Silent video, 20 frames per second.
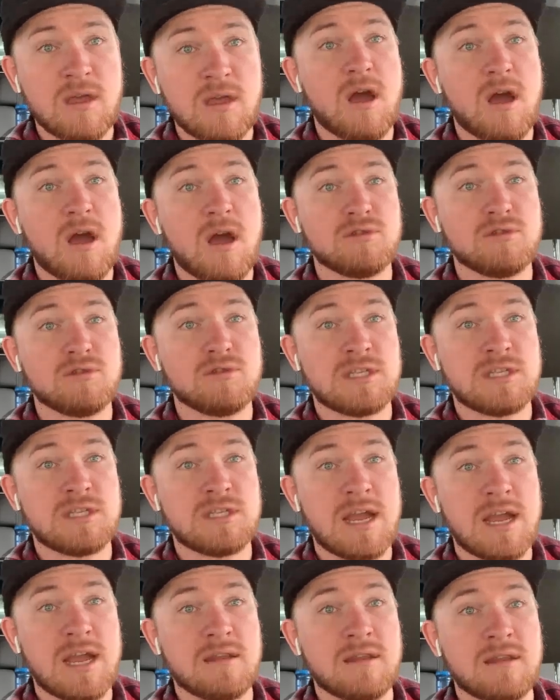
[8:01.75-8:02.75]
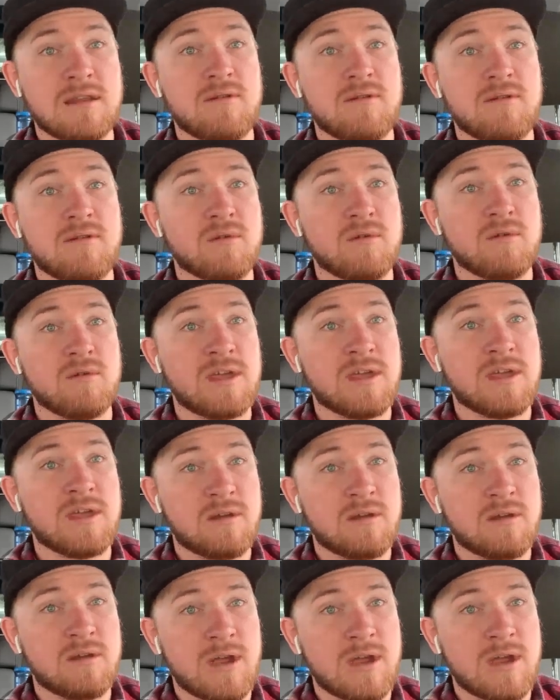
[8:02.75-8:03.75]
Understand that when we
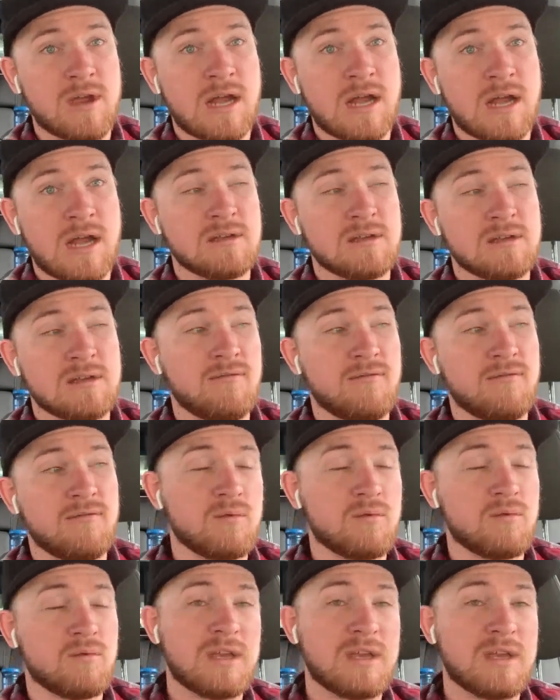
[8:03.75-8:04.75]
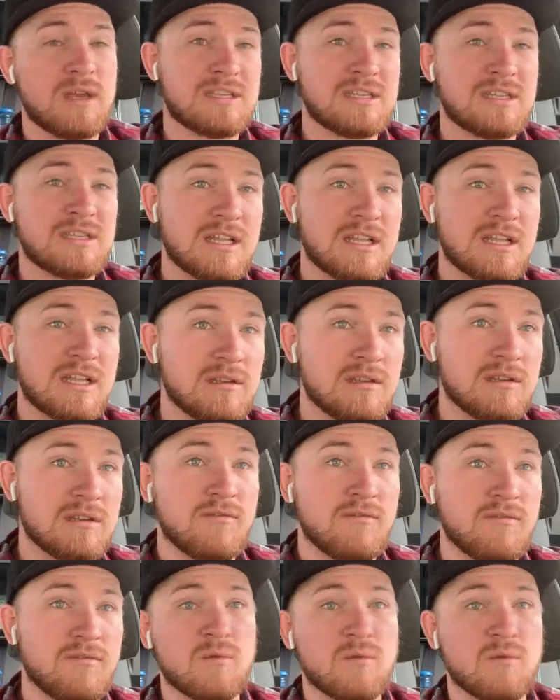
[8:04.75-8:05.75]
get reactive, when we get
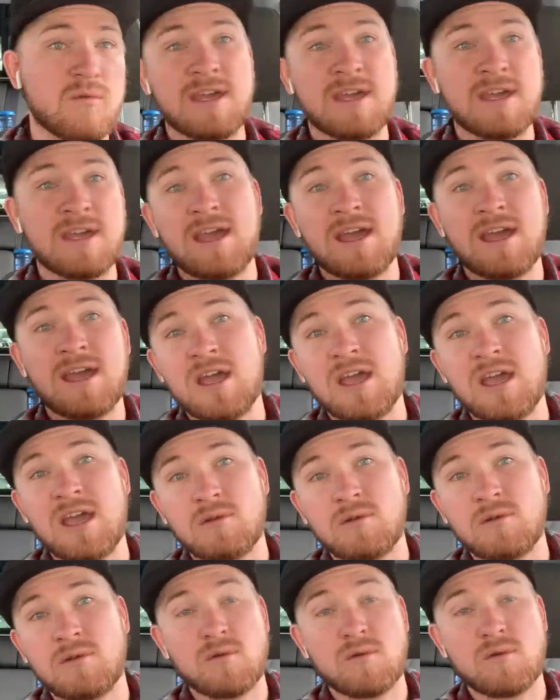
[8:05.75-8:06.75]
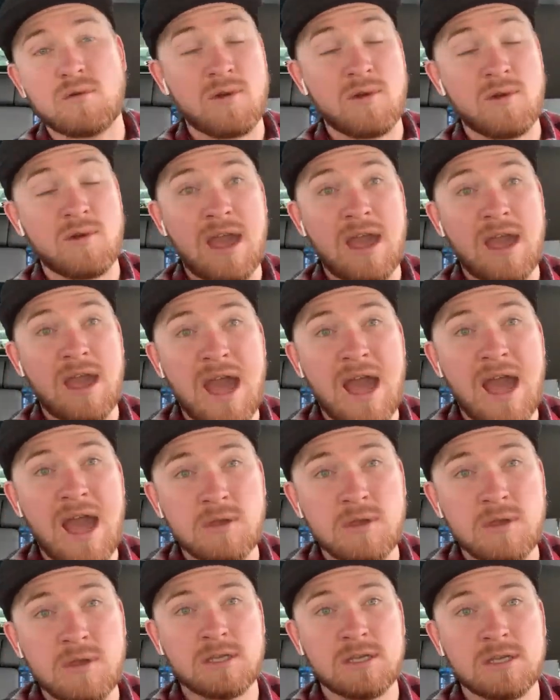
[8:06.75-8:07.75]
sensitive, when we get angry, when we get
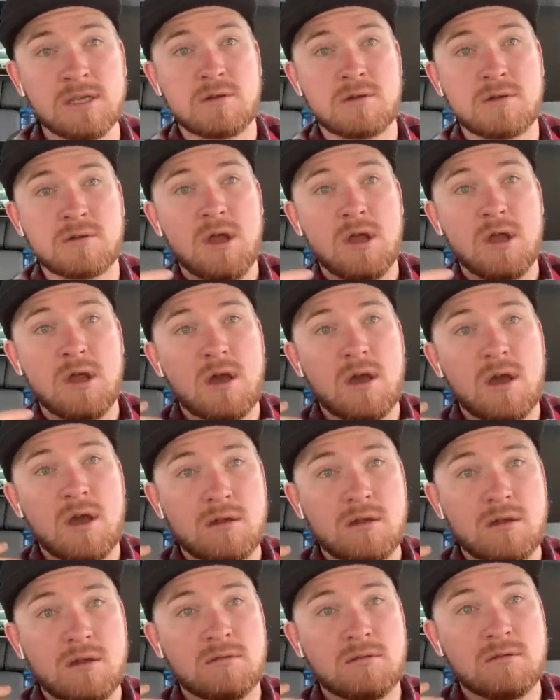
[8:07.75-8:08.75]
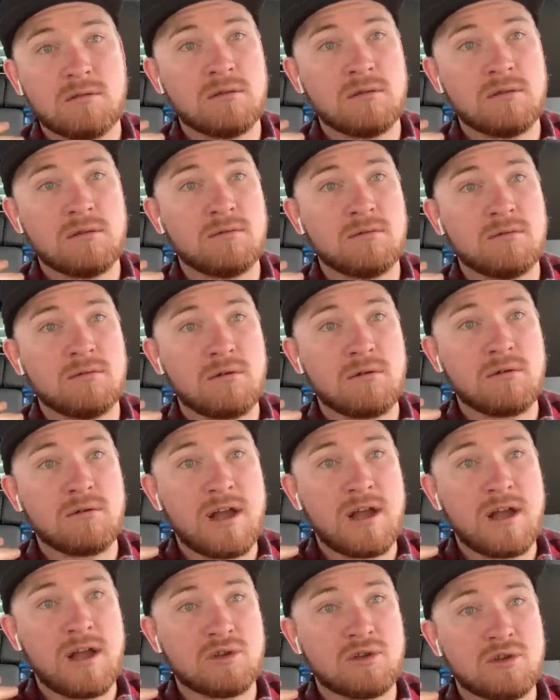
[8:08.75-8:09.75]
happy, these are
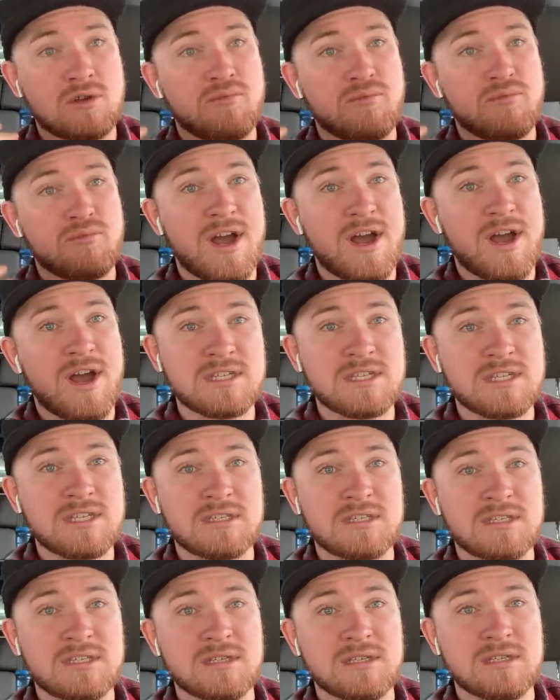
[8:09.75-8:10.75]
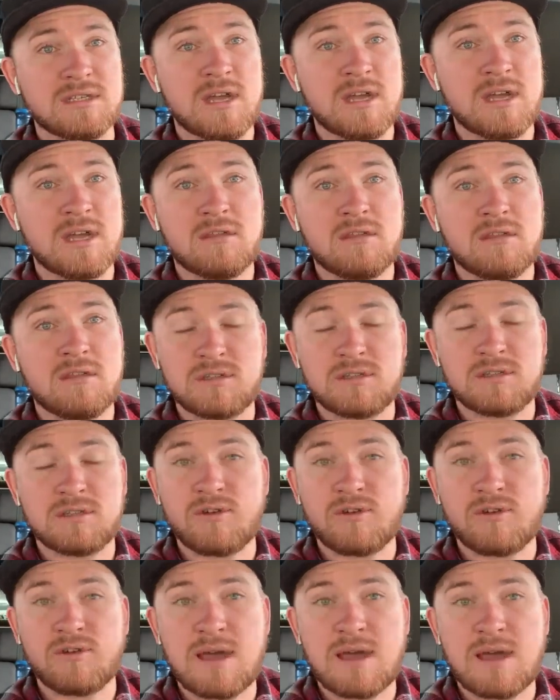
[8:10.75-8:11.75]
neurological processes. There's
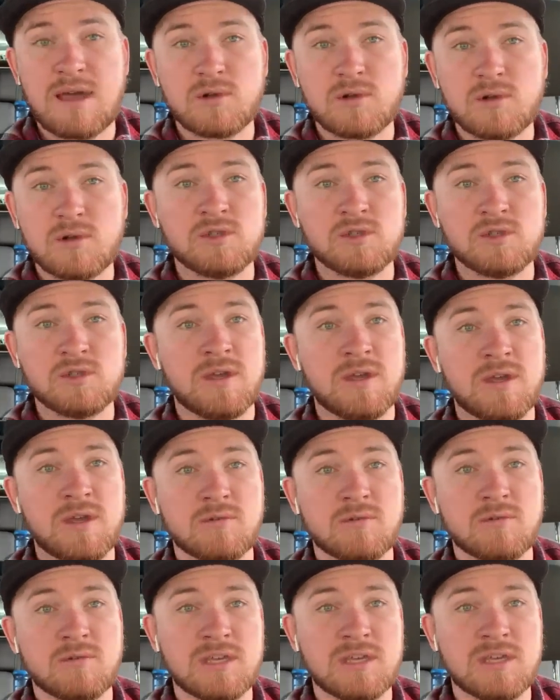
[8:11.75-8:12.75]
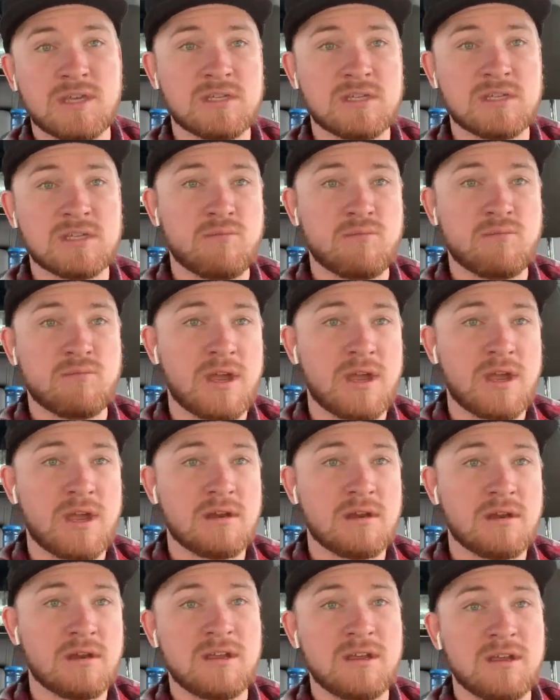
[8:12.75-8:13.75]
different chemicals being released in the brain
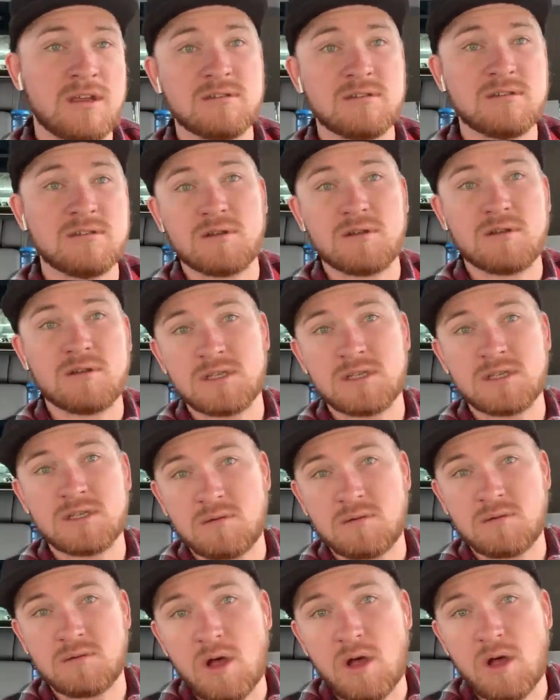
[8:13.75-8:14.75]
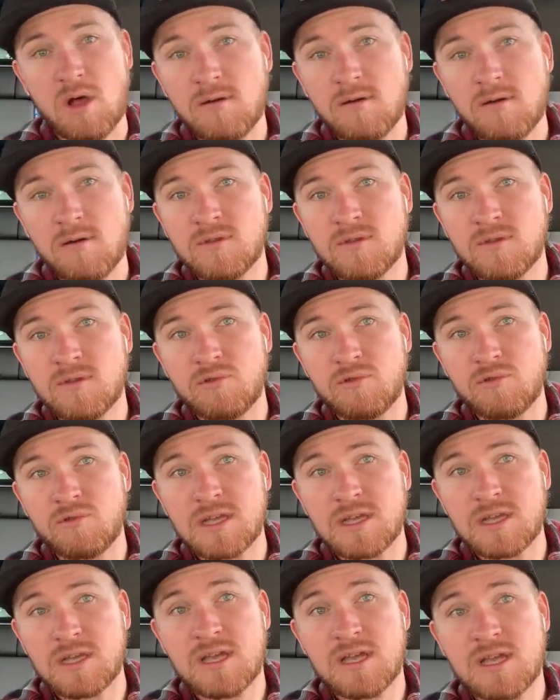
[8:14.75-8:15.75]
and the endocrine system all over the
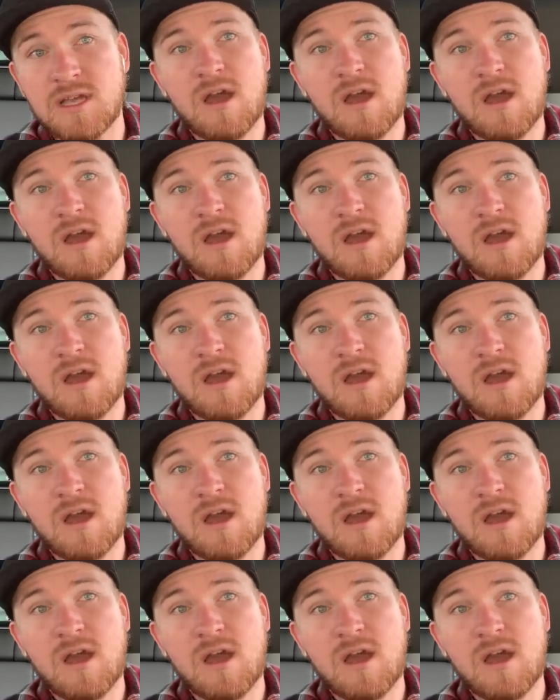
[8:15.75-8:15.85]
place.